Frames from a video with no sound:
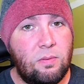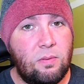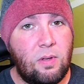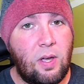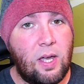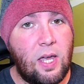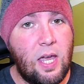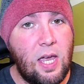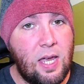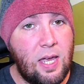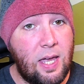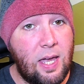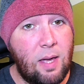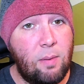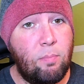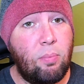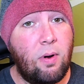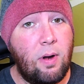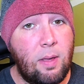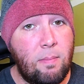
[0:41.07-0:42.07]
Like, he can
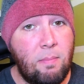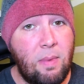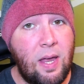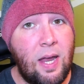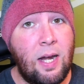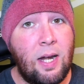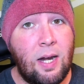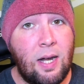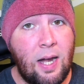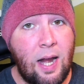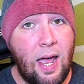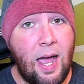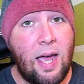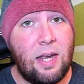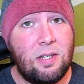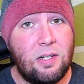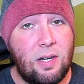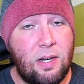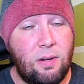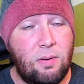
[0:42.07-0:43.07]
get pretty mean and
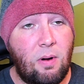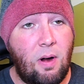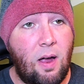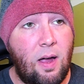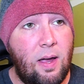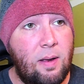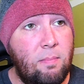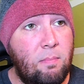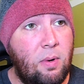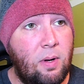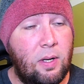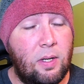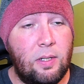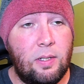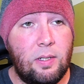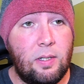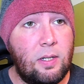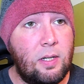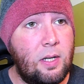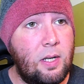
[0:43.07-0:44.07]
nasty, right?
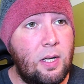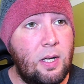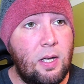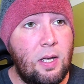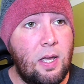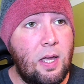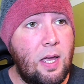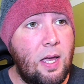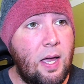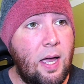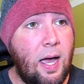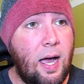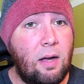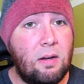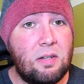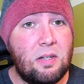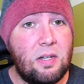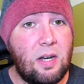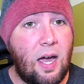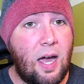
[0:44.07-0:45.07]
But
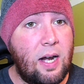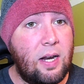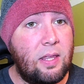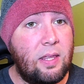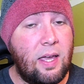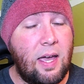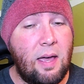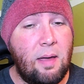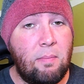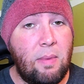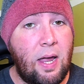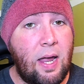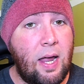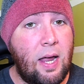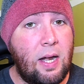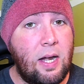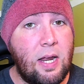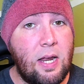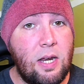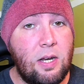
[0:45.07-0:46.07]
outside of that,
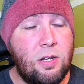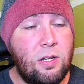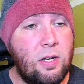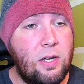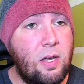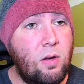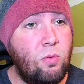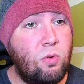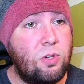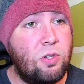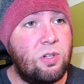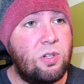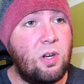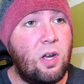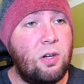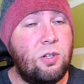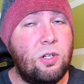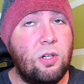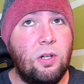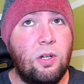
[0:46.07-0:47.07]
man, he's he was
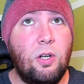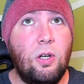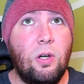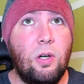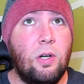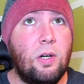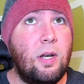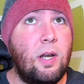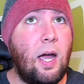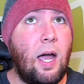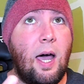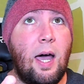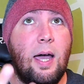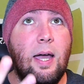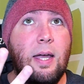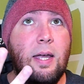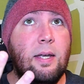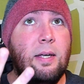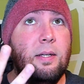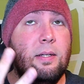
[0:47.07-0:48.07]
such a good
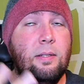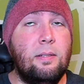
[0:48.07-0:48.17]
guy.